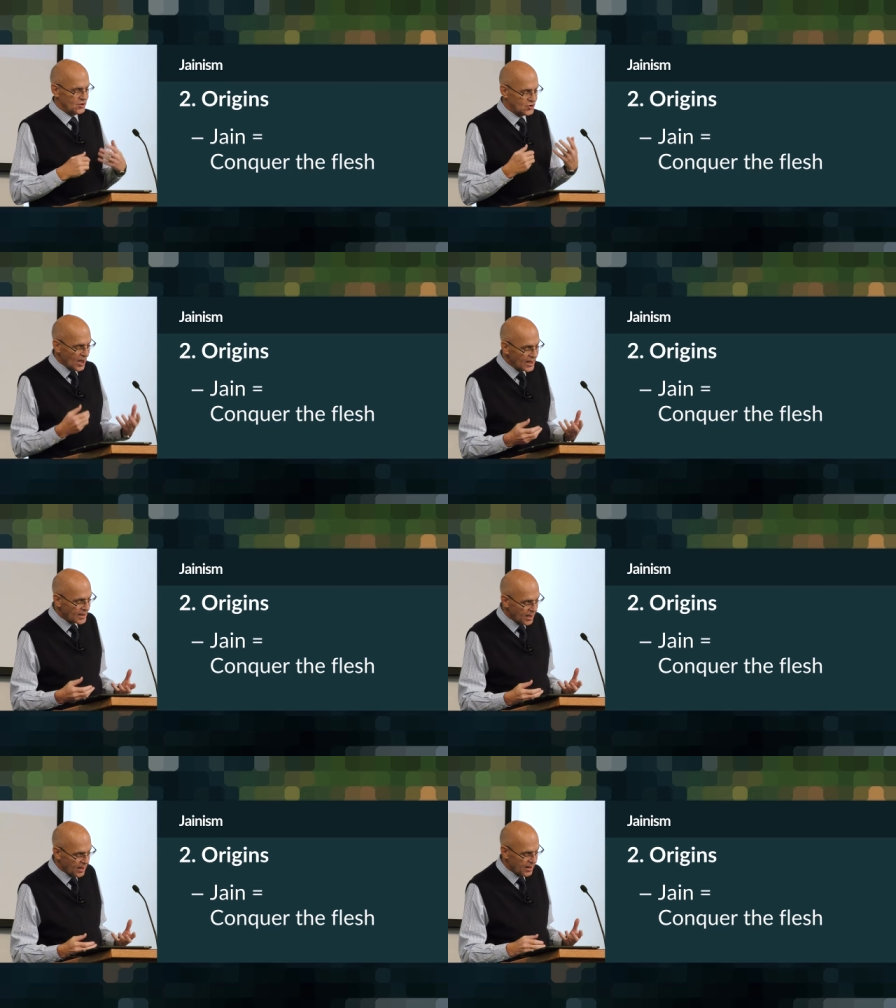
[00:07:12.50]

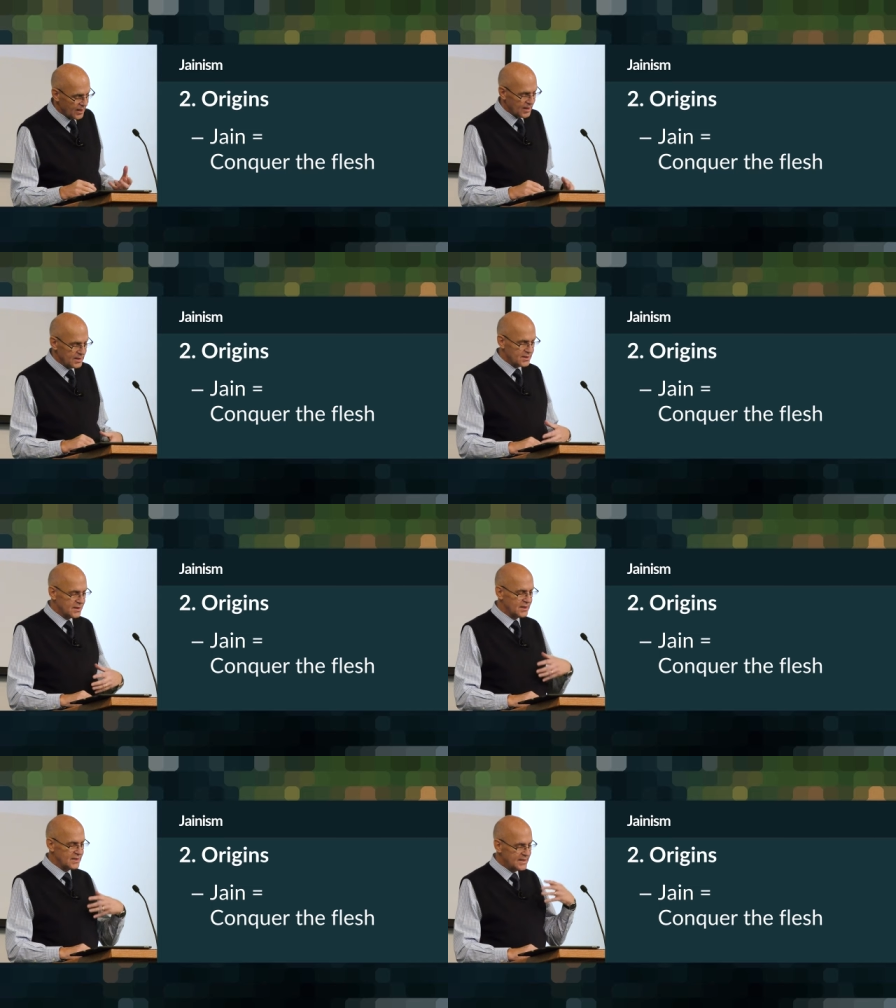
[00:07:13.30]
Jaina is
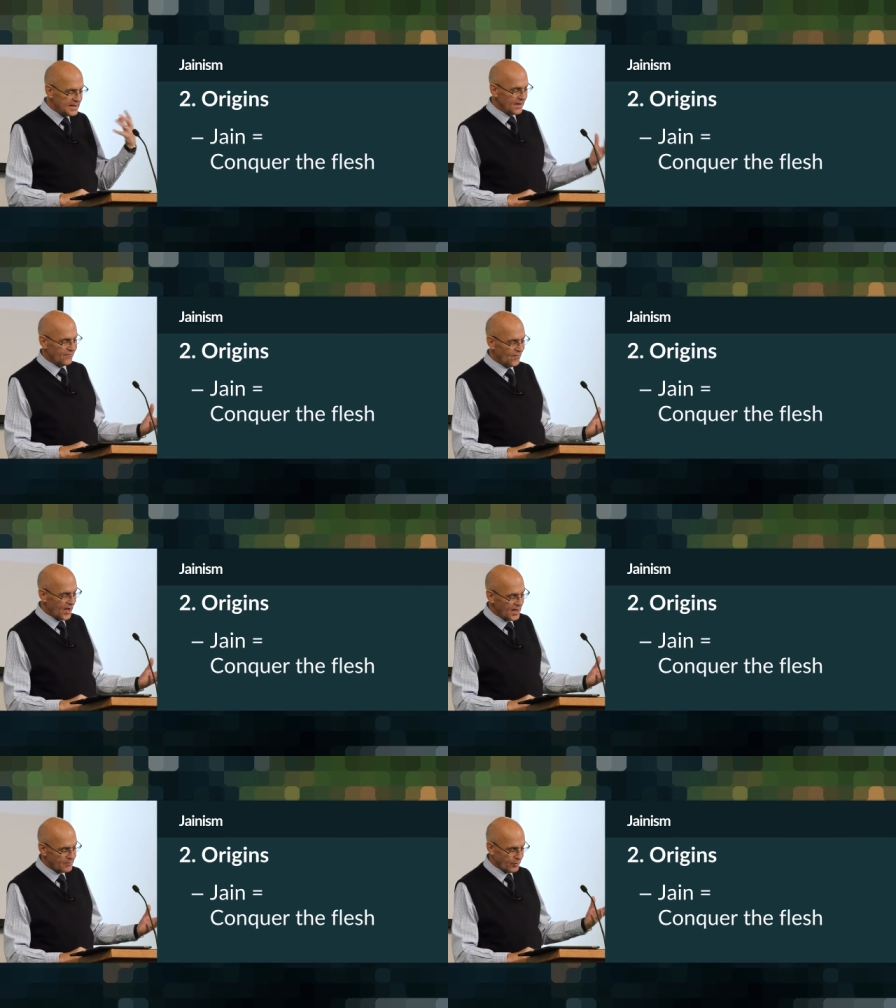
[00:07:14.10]
the
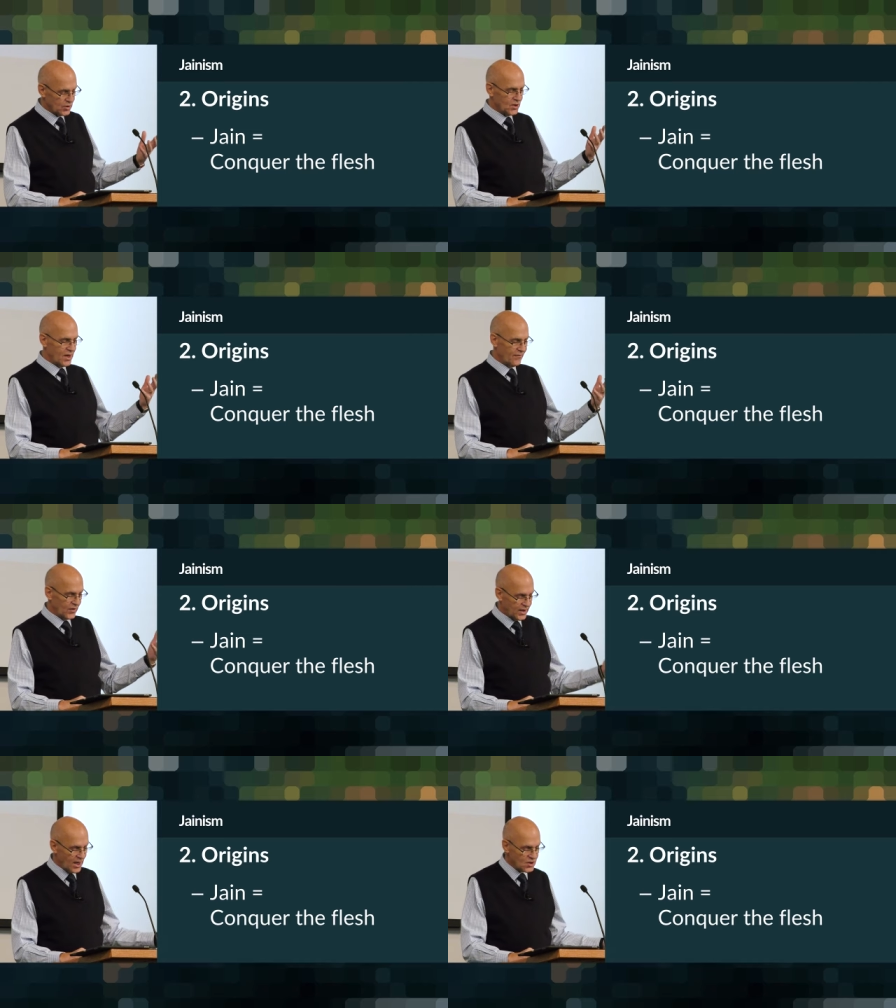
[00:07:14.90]
deified
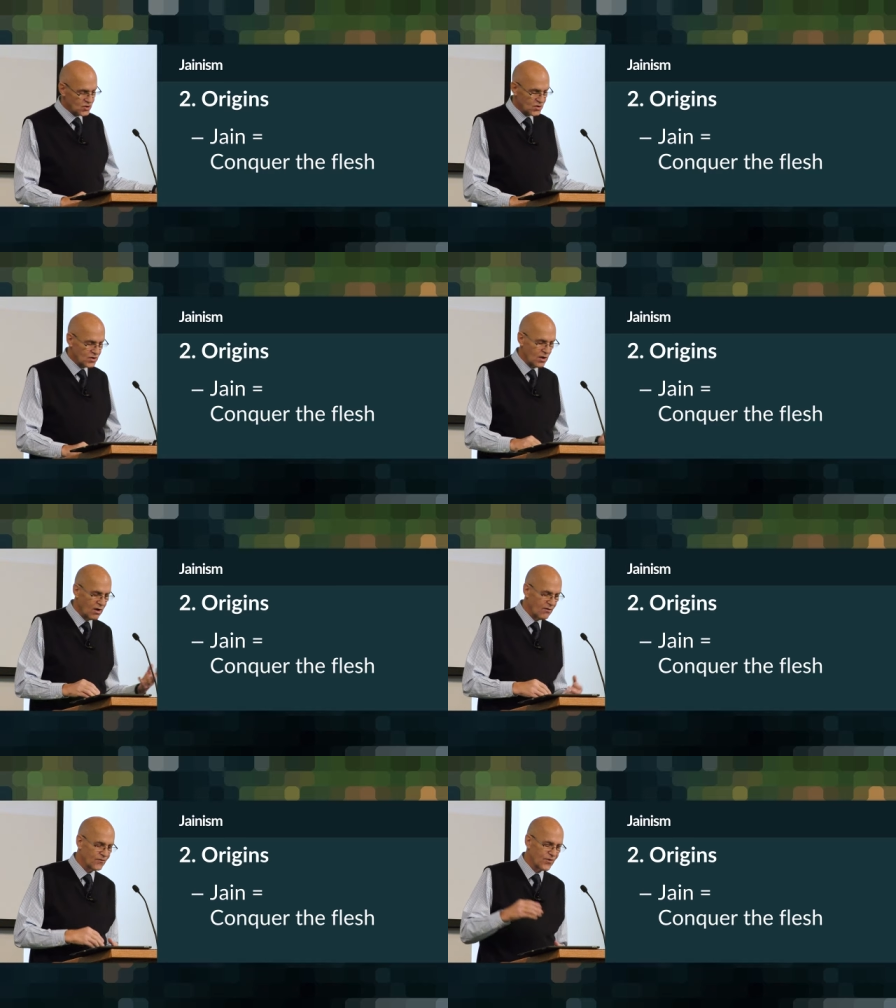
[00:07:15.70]
personification
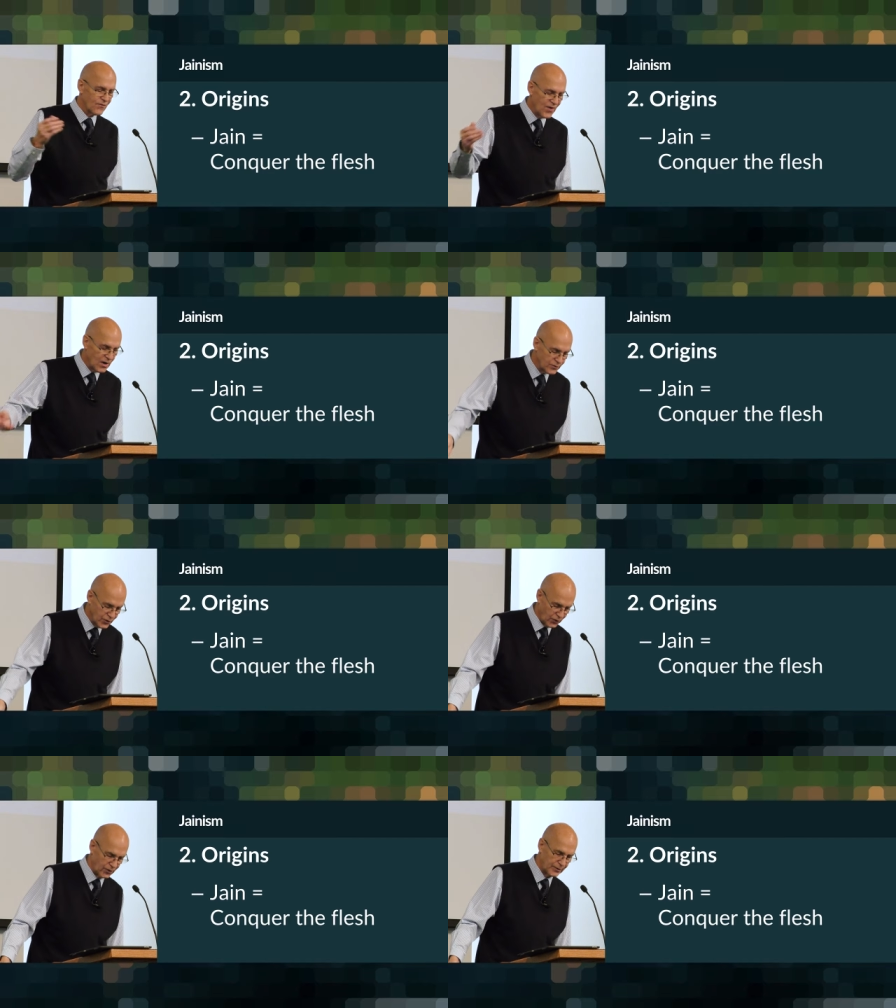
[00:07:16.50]
of the
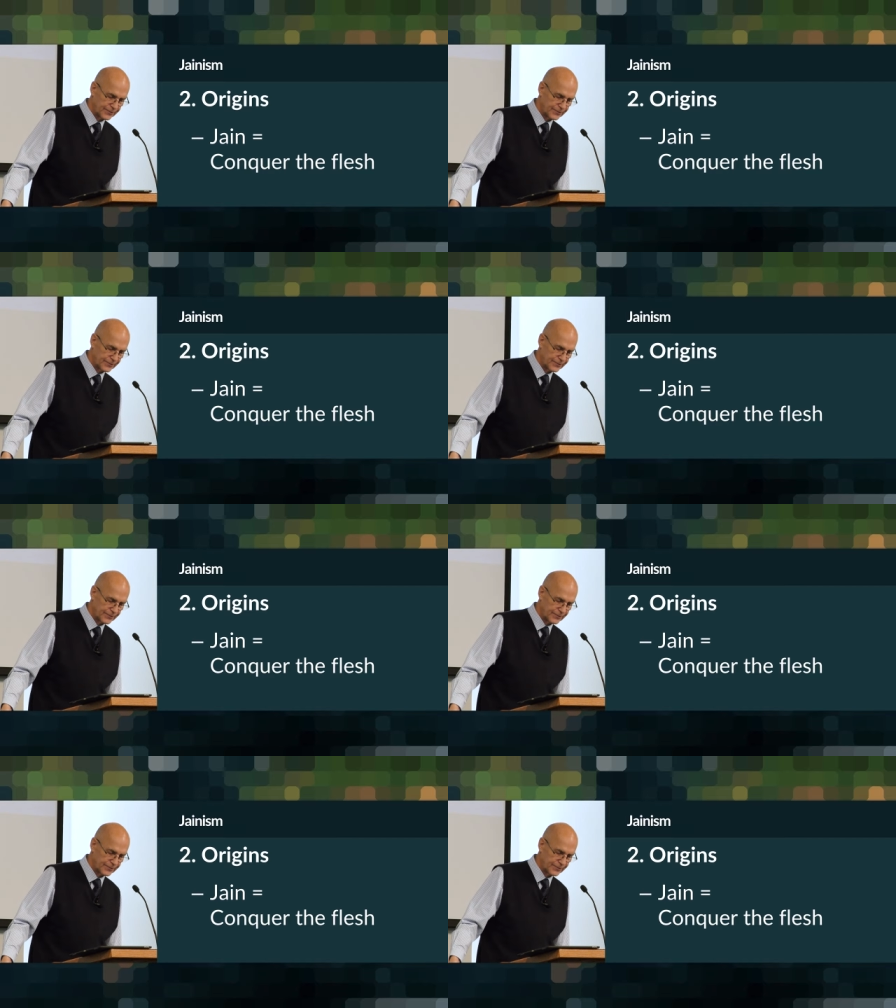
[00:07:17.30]
founder,